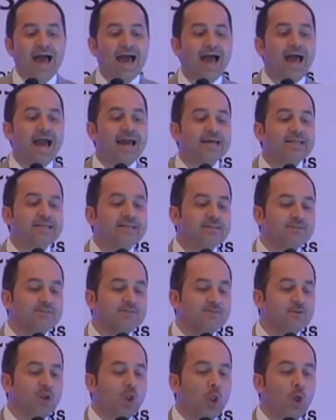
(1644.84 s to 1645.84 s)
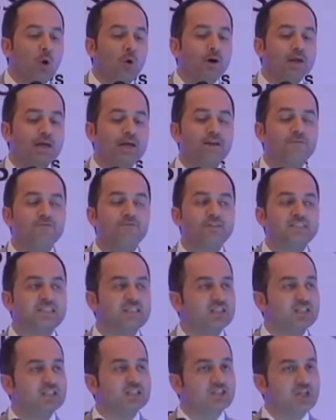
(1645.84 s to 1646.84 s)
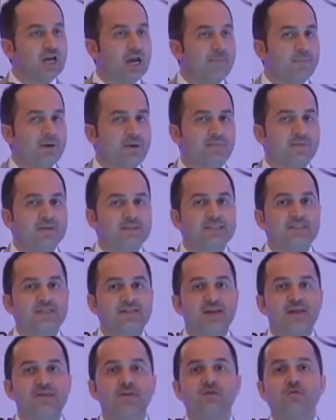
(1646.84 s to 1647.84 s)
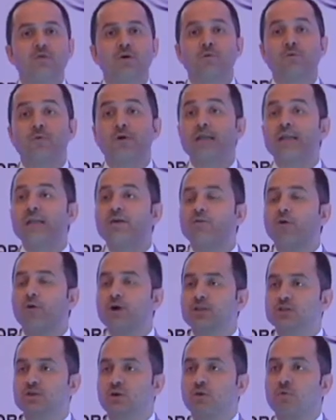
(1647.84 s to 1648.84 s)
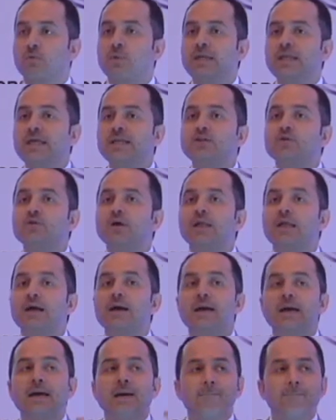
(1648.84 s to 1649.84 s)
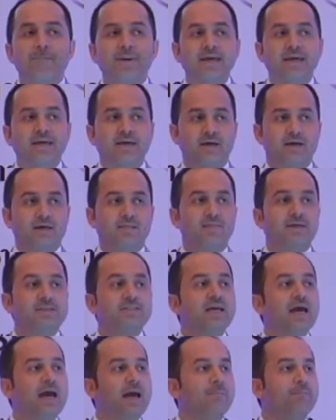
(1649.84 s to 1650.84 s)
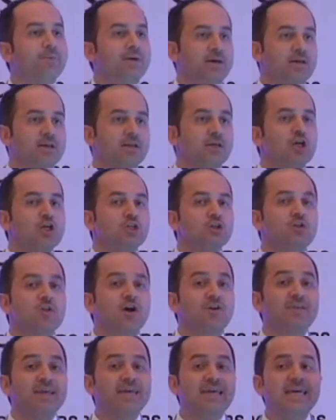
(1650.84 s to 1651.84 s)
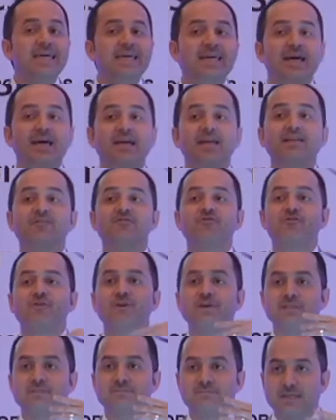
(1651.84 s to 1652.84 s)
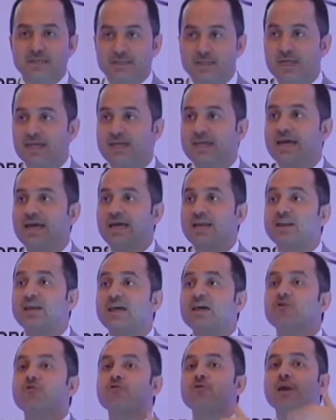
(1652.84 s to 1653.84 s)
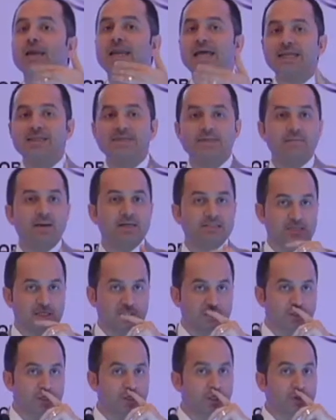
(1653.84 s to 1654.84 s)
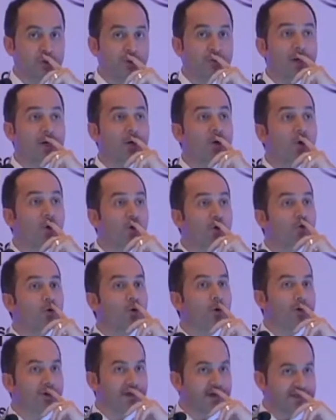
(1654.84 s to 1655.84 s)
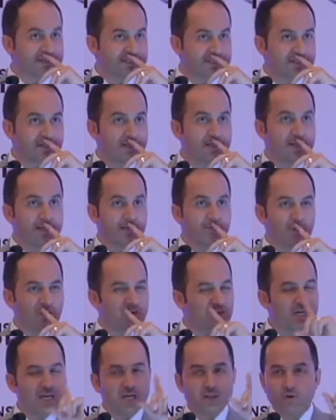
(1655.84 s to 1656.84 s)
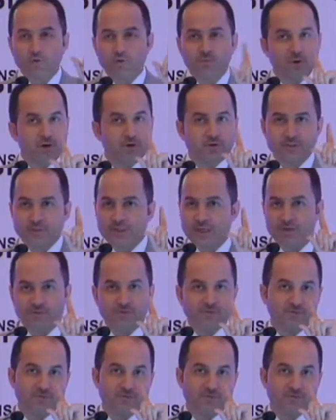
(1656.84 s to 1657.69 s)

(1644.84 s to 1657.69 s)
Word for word: active local physician champion. This is the thing that we really focus on. We need to kind of pick the champion so that he can transmit, he can relate the message to the core workers because you can't do it by yourself